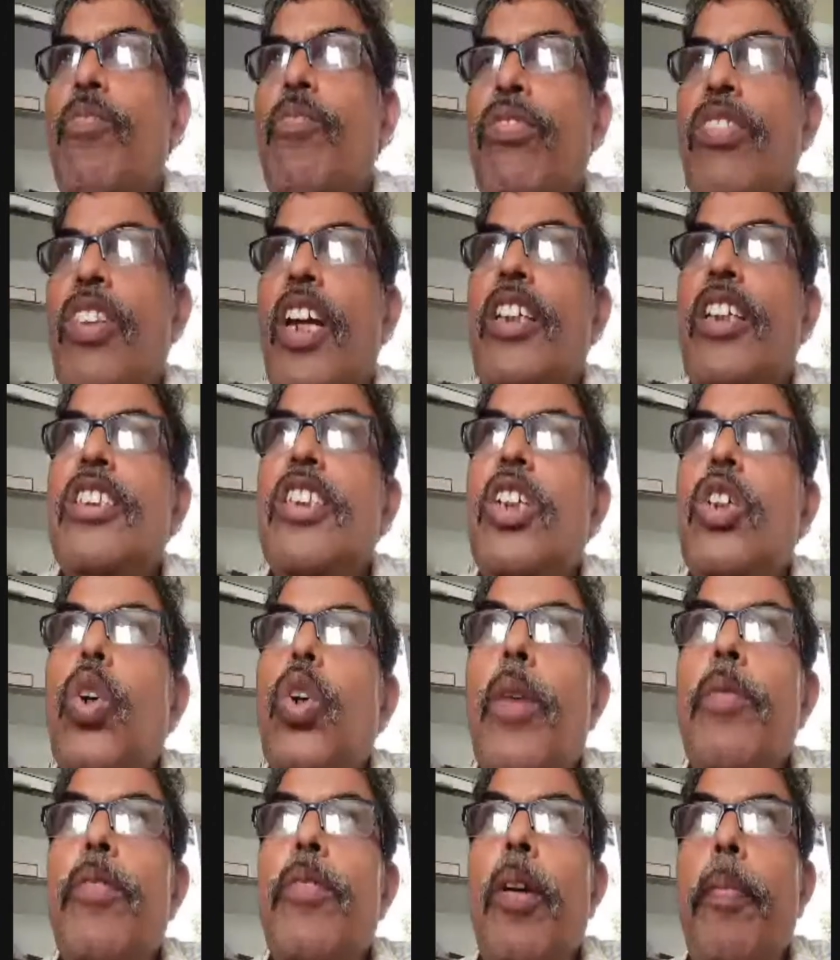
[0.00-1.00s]
That is the role
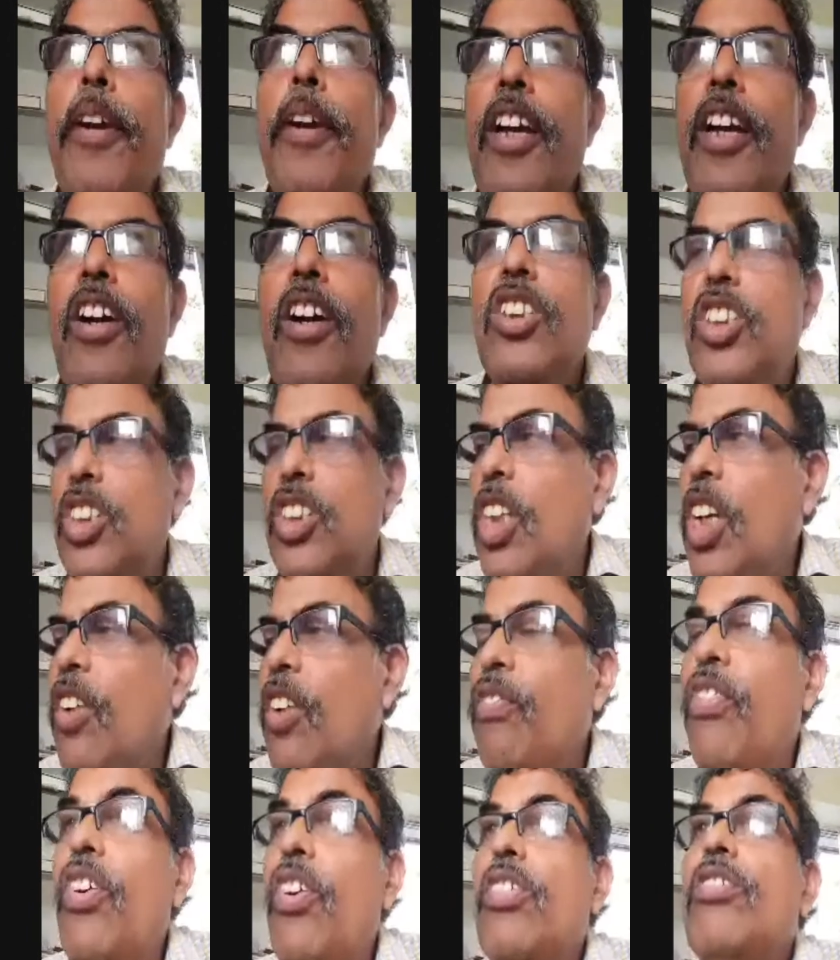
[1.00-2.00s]
of the pedagogy
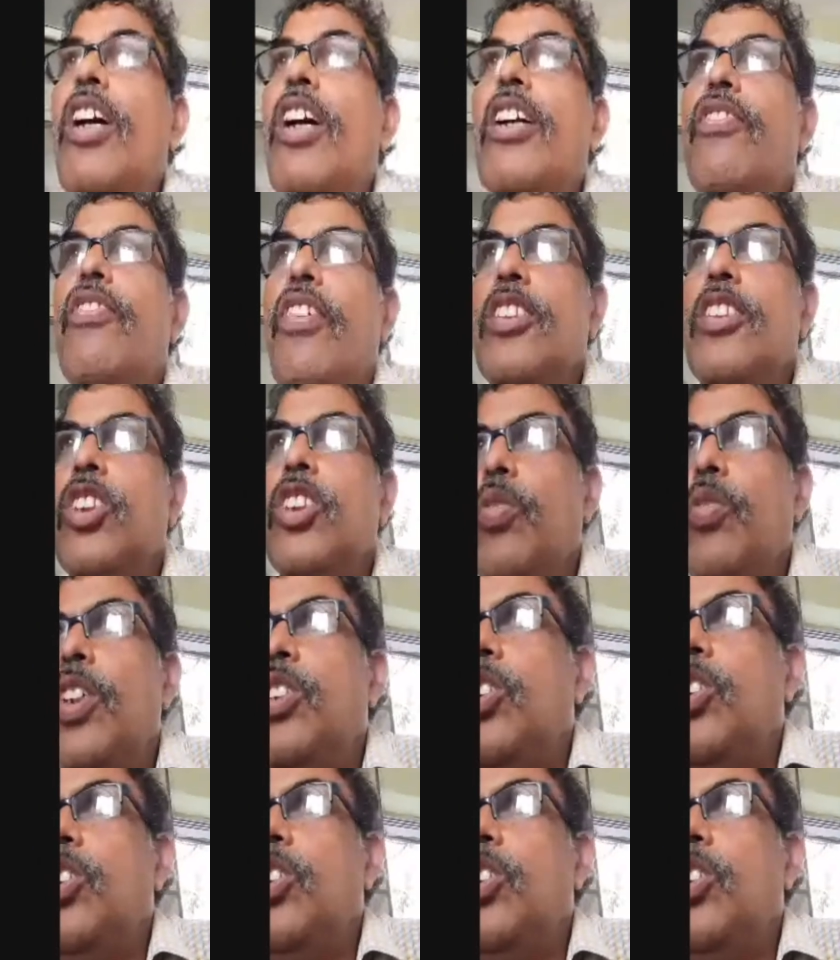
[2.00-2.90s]
for the advancement of